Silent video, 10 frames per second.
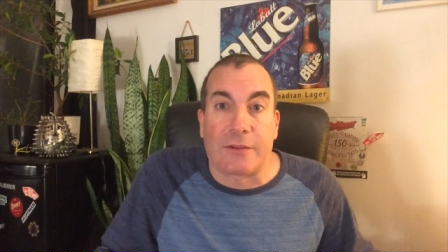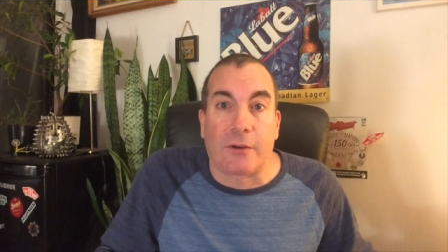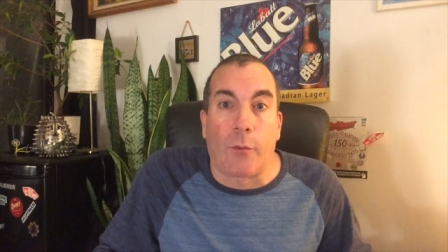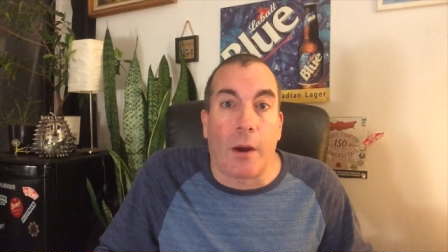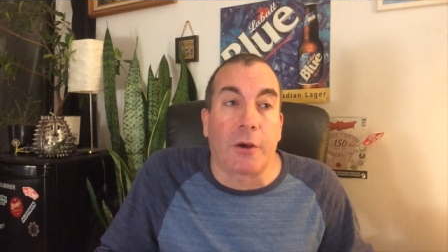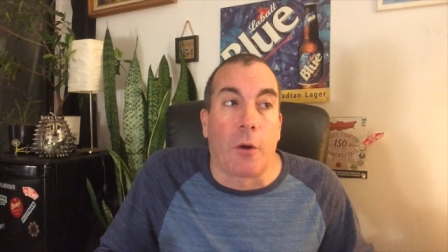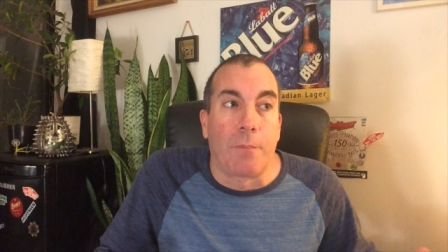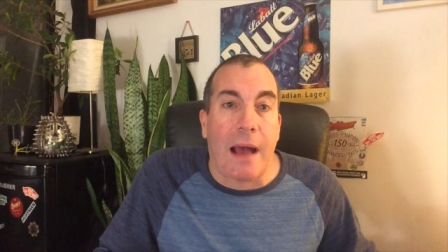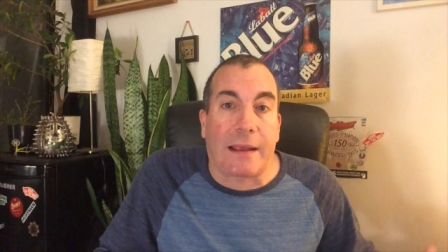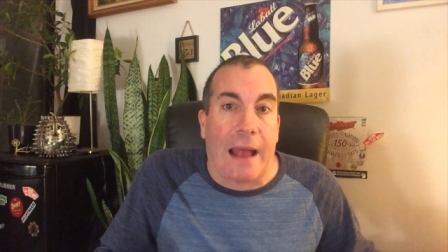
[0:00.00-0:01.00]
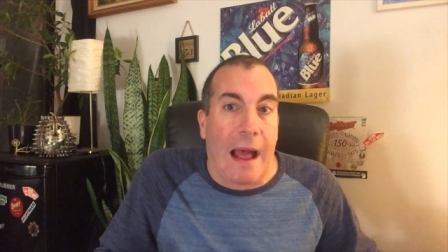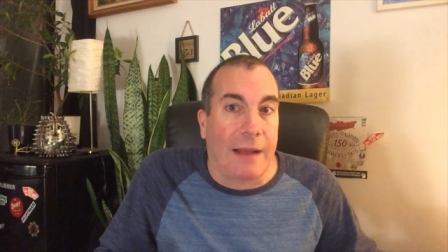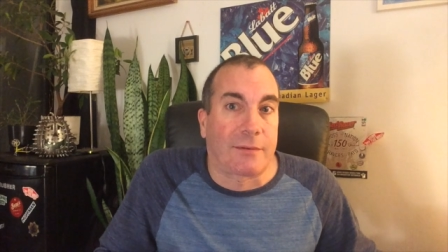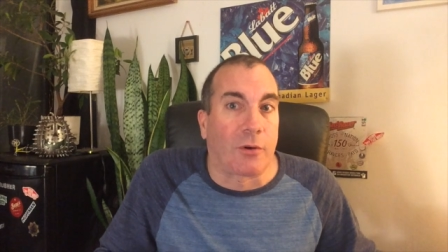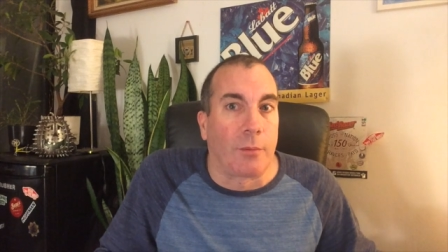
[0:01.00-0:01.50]
So I want to go back and
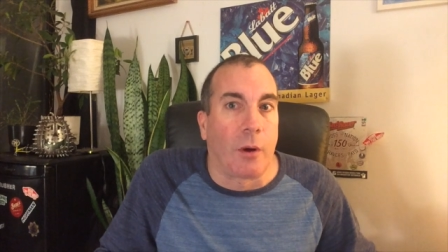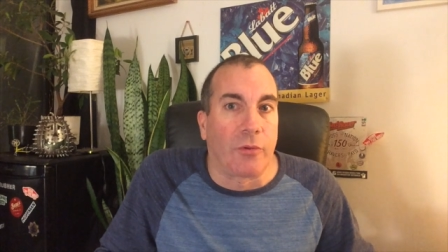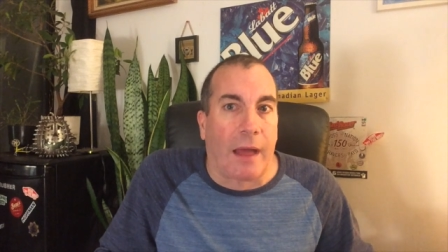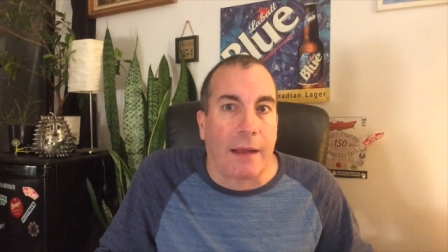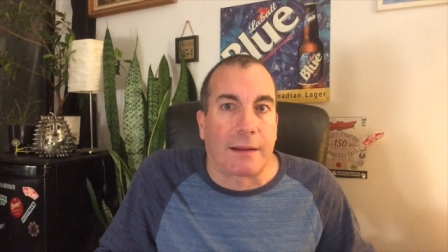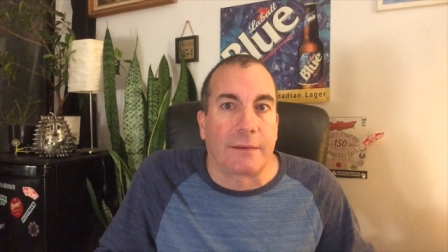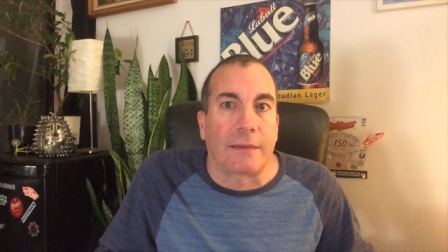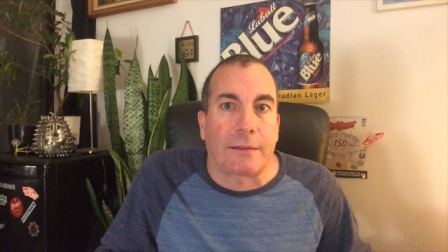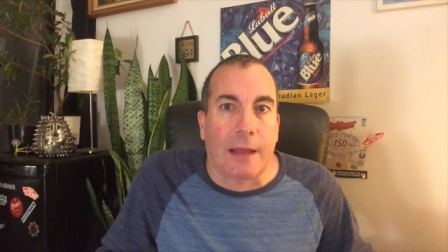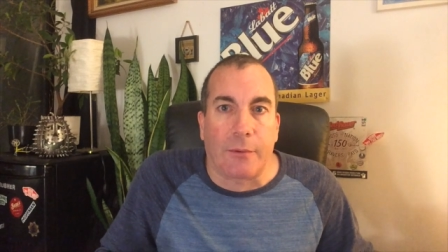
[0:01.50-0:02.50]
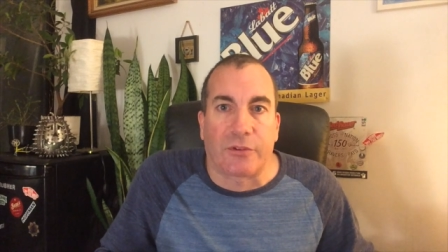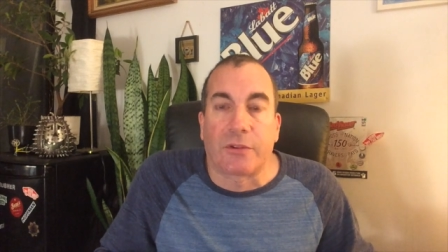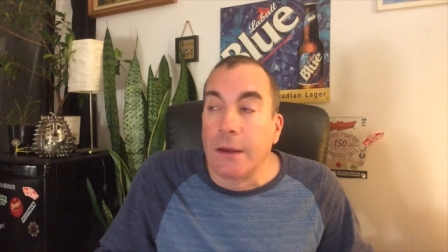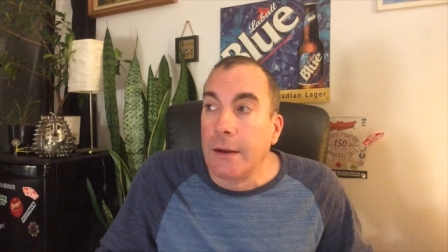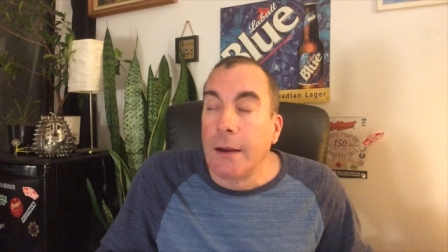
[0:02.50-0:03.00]
ask her about that, because like that was
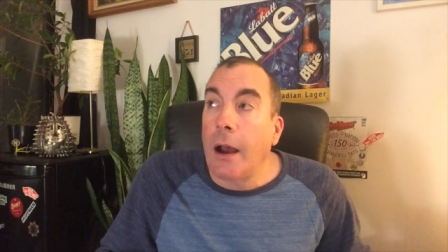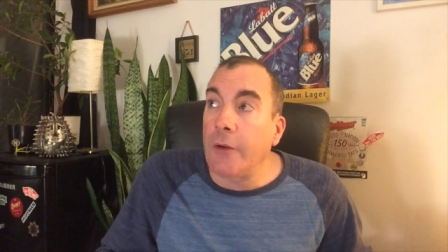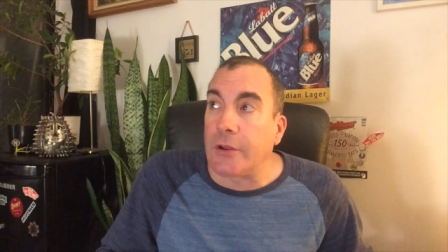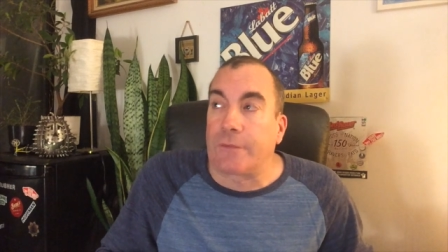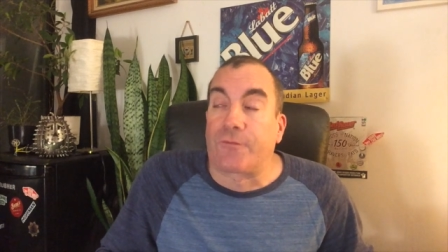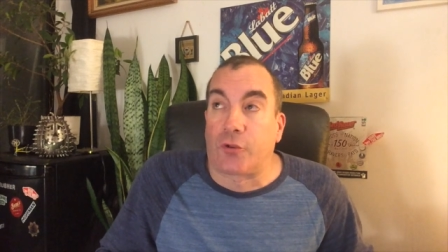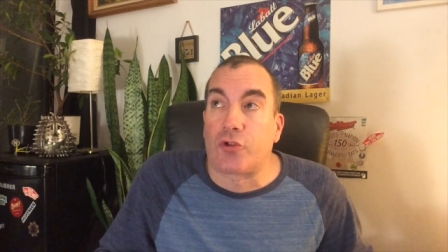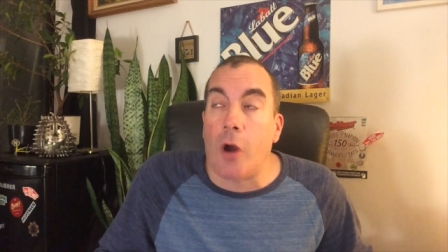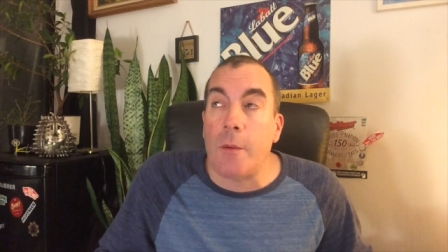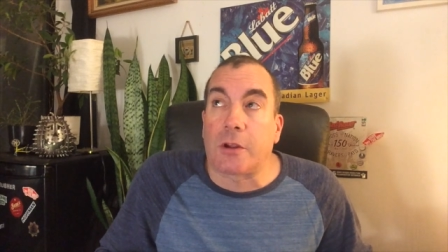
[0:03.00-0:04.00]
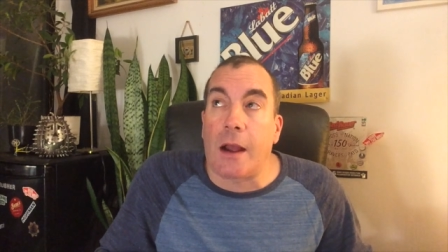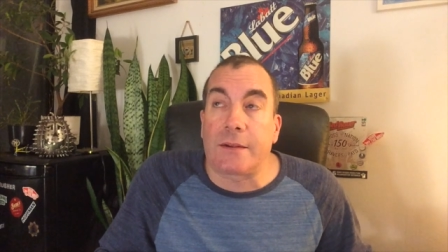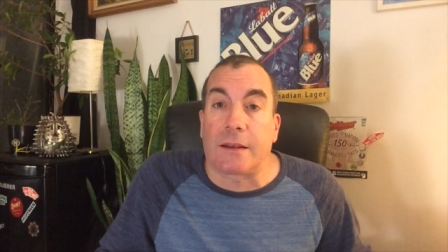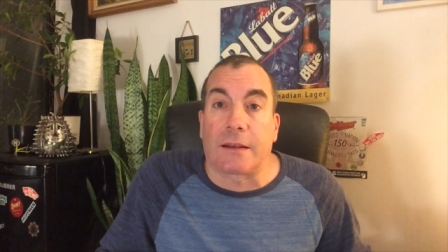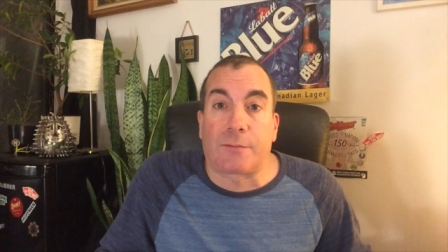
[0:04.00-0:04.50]
a
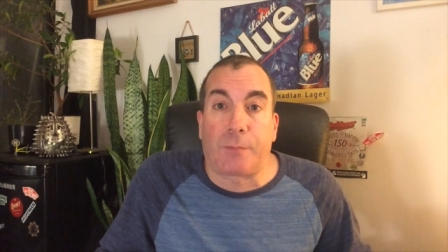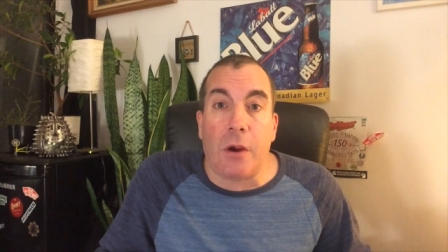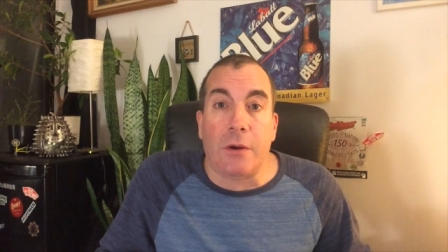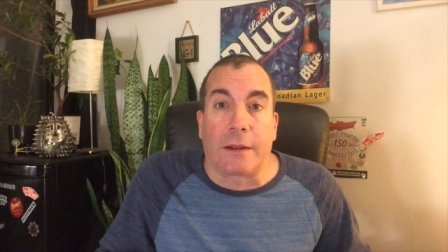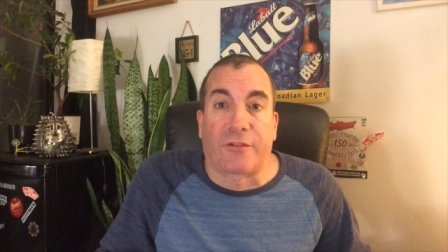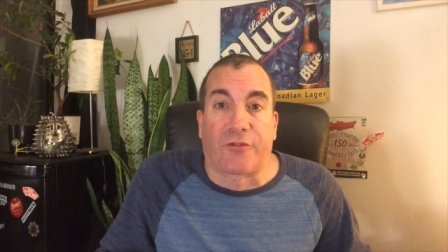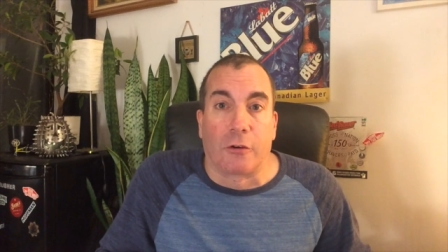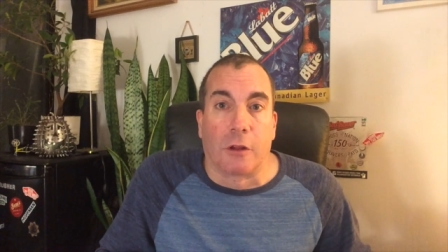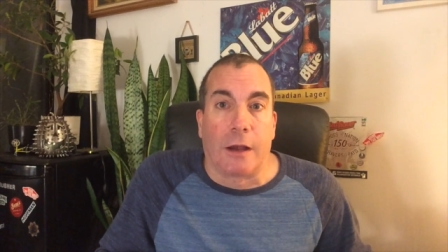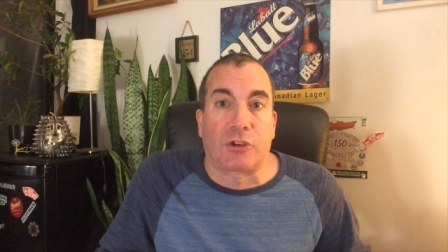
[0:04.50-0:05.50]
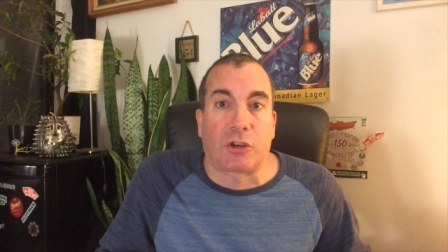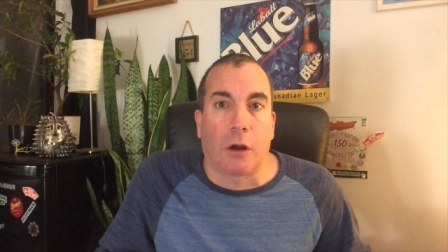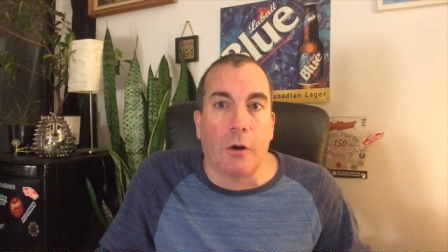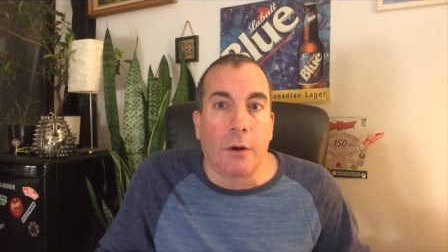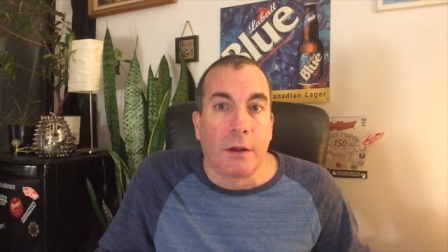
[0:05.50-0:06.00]
traumatizing experience for lunch, you
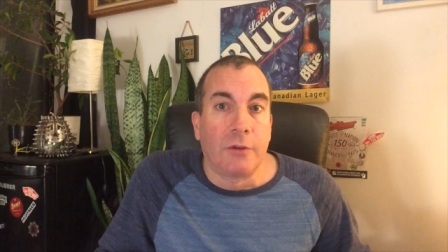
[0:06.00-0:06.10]
know?